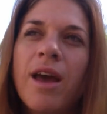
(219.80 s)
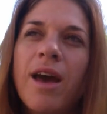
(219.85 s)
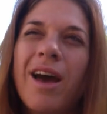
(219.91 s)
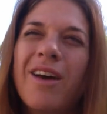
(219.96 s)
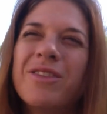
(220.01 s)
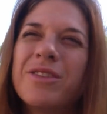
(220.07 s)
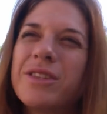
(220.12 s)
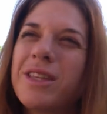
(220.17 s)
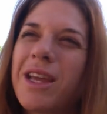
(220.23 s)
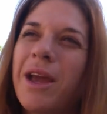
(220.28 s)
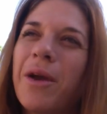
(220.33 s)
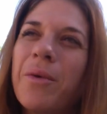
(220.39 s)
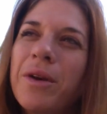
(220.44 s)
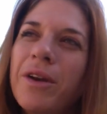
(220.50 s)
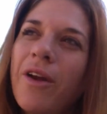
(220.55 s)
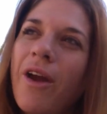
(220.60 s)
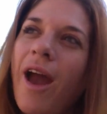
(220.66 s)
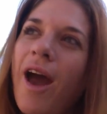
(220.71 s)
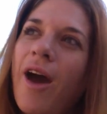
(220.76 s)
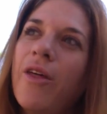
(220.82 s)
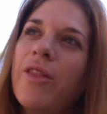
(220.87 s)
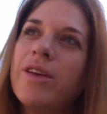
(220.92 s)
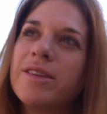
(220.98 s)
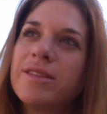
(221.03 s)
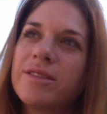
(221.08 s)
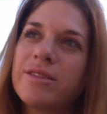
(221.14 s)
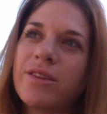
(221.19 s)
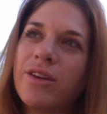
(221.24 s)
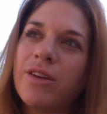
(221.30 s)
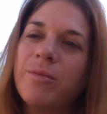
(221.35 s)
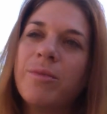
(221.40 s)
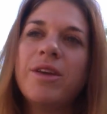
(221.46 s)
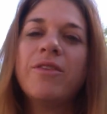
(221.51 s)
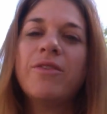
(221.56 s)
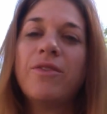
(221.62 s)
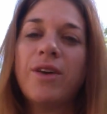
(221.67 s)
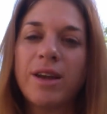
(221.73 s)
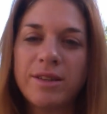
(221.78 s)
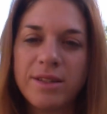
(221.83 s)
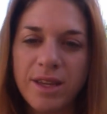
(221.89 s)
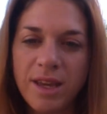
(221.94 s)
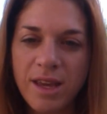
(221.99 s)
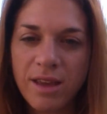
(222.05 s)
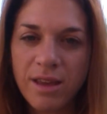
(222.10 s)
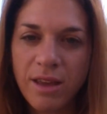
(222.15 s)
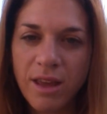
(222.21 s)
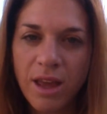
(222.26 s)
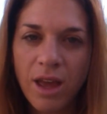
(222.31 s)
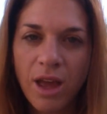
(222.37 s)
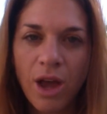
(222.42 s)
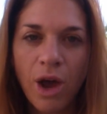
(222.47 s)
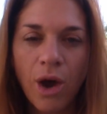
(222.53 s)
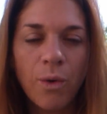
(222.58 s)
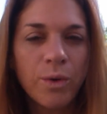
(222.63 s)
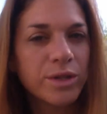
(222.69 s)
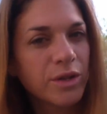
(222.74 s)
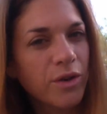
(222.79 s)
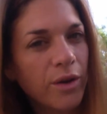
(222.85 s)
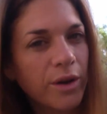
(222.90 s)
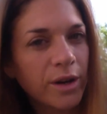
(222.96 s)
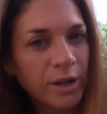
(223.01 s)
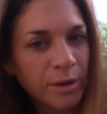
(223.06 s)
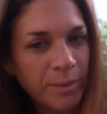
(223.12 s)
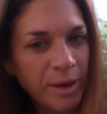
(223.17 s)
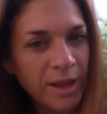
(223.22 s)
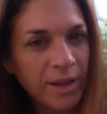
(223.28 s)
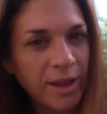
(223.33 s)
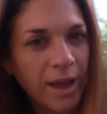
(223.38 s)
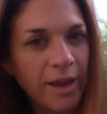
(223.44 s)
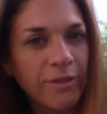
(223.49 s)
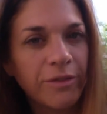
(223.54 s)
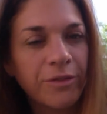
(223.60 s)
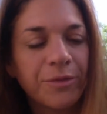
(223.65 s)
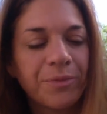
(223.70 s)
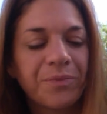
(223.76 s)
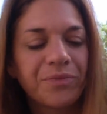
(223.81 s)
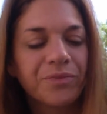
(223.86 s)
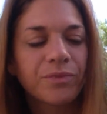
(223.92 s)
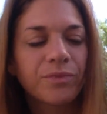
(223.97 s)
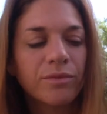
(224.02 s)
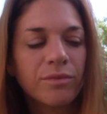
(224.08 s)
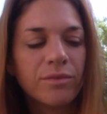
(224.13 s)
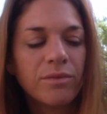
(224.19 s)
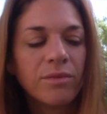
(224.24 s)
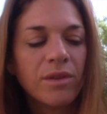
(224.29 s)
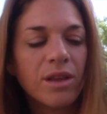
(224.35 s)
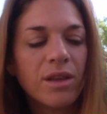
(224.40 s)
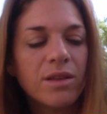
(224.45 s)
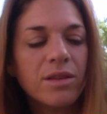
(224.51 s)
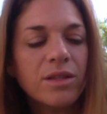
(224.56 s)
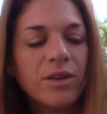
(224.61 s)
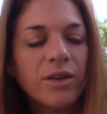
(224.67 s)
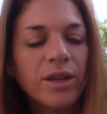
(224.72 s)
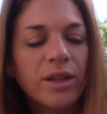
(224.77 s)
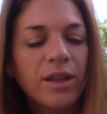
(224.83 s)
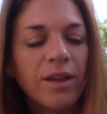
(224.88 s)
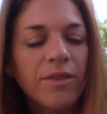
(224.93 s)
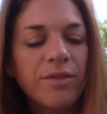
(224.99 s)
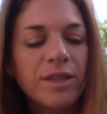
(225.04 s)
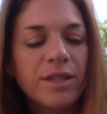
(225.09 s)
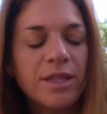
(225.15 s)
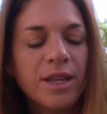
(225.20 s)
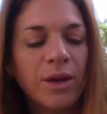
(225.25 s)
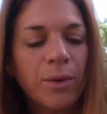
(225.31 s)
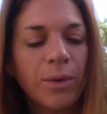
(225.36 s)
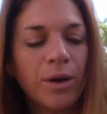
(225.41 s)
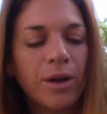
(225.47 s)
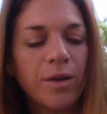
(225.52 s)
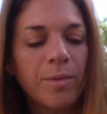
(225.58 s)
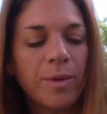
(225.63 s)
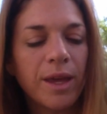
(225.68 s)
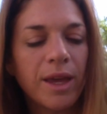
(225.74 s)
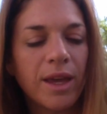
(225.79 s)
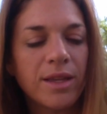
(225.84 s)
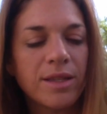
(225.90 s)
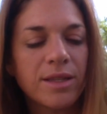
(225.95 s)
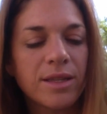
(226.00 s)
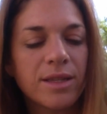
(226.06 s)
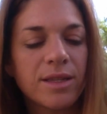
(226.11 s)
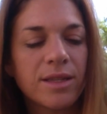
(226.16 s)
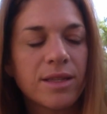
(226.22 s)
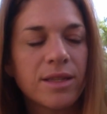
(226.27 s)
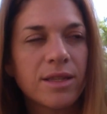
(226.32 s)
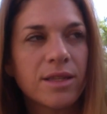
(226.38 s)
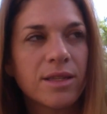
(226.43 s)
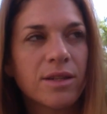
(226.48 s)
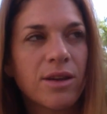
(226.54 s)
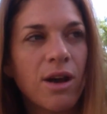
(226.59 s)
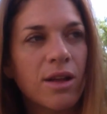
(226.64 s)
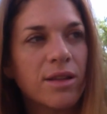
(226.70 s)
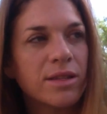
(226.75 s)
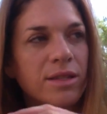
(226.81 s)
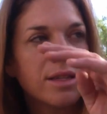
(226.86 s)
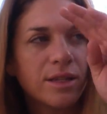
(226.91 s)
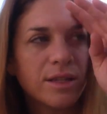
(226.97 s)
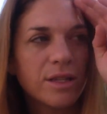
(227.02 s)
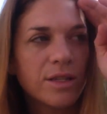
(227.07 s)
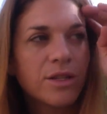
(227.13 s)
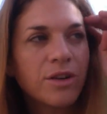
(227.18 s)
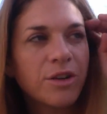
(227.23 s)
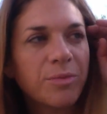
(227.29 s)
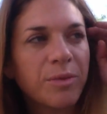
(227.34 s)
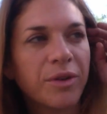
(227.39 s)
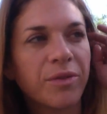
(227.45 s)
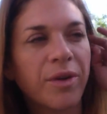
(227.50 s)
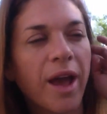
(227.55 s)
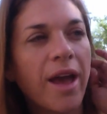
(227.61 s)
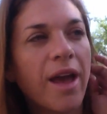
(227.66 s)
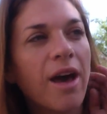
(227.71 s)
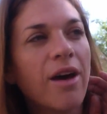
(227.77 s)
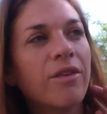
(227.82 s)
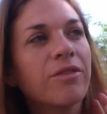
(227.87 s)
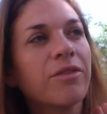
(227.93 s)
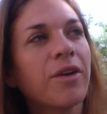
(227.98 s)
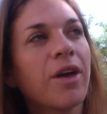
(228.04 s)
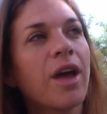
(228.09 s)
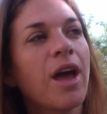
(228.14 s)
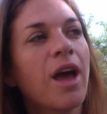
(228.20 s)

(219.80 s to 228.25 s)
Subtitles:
I was just I wonder how this could be affecting what's going on in my life. So I love this inquiry because it's this constant discernment, right, of